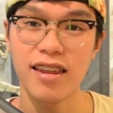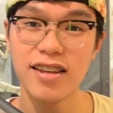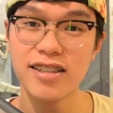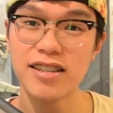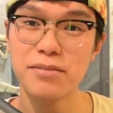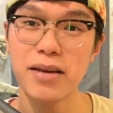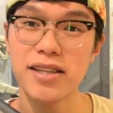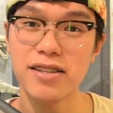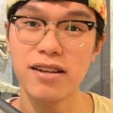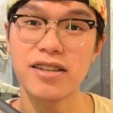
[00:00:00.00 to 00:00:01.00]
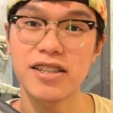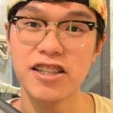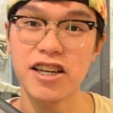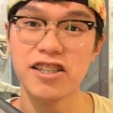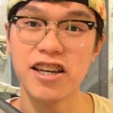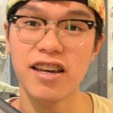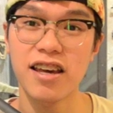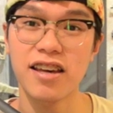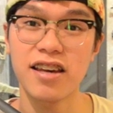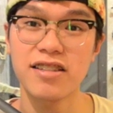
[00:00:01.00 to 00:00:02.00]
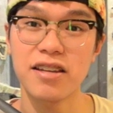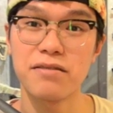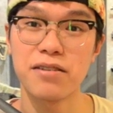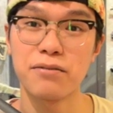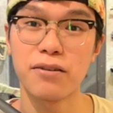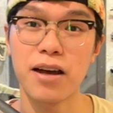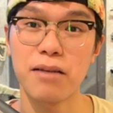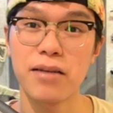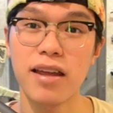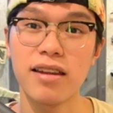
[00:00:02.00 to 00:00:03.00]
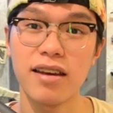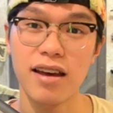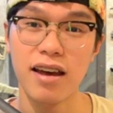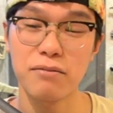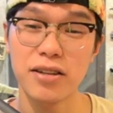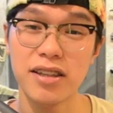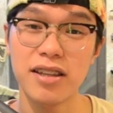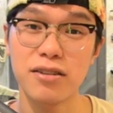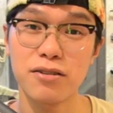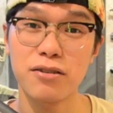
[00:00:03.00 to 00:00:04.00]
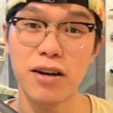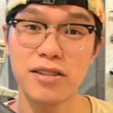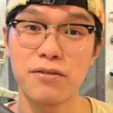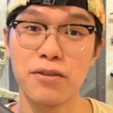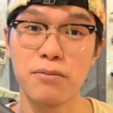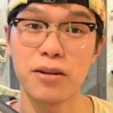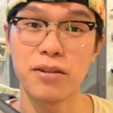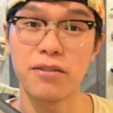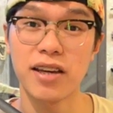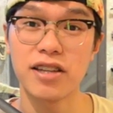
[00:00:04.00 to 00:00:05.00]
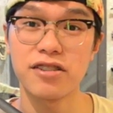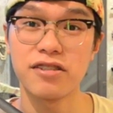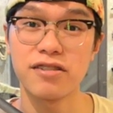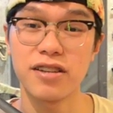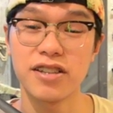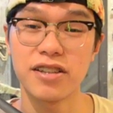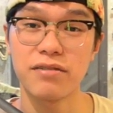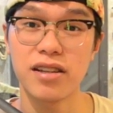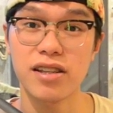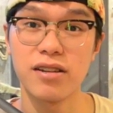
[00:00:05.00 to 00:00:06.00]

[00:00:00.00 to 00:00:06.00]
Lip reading: This gun is based on the GHK AK74M, and we did do quite a few modifications to achieve this